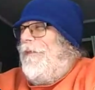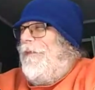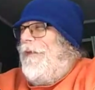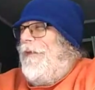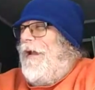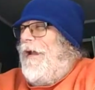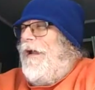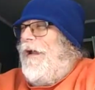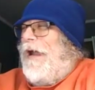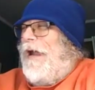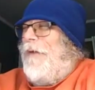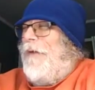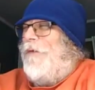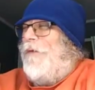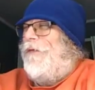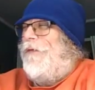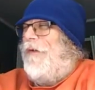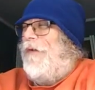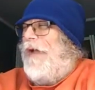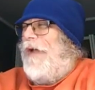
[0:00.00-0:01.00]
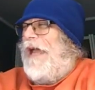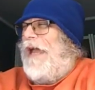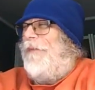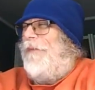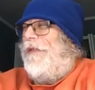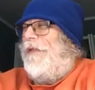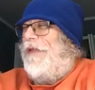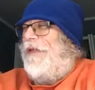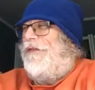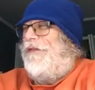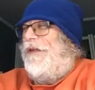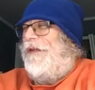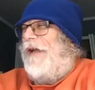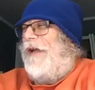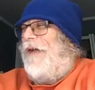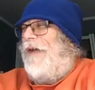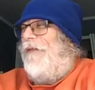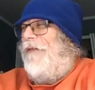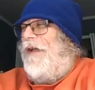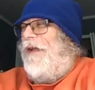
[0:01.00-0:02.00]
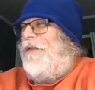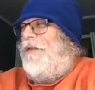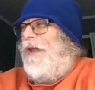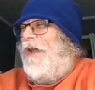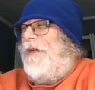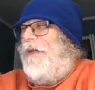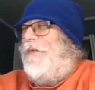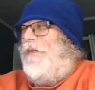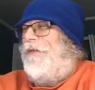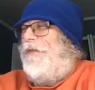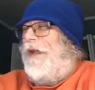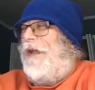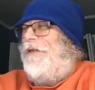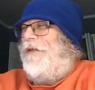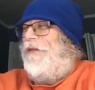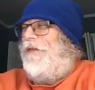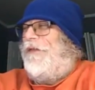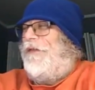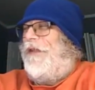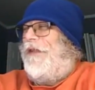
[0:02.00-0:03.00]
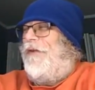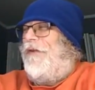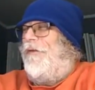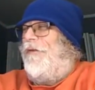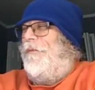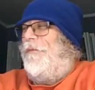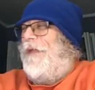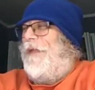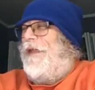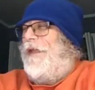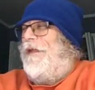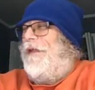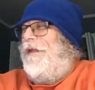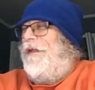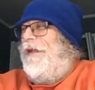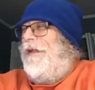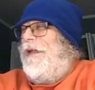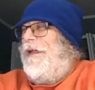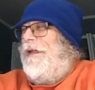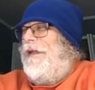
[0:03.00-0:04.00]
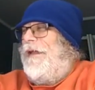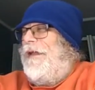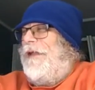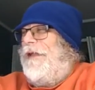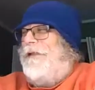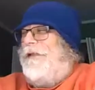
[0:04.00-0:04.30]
I, I was so happy that she got I I was I just tickled me it